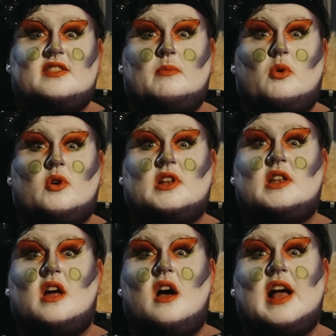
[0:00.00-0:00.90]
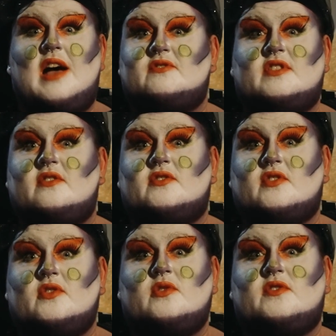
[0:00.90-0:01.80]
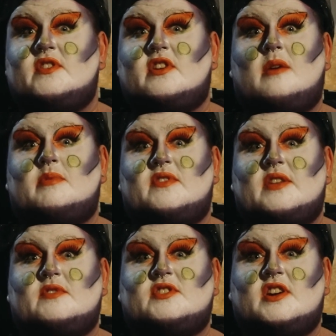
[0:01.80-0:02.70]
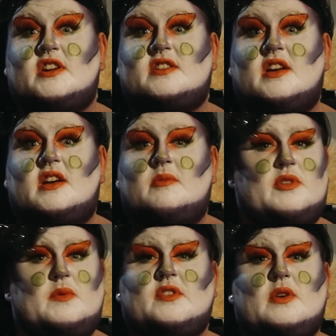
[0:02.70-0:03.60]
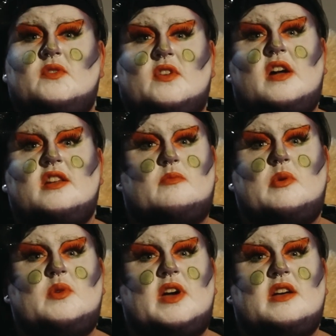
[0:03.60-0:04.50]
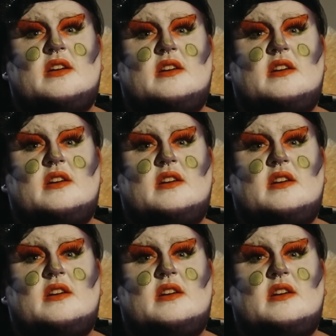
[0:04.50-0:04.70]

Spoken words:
at the portal long after the other ghouls and goblins had returned, but there was no sign of Puka.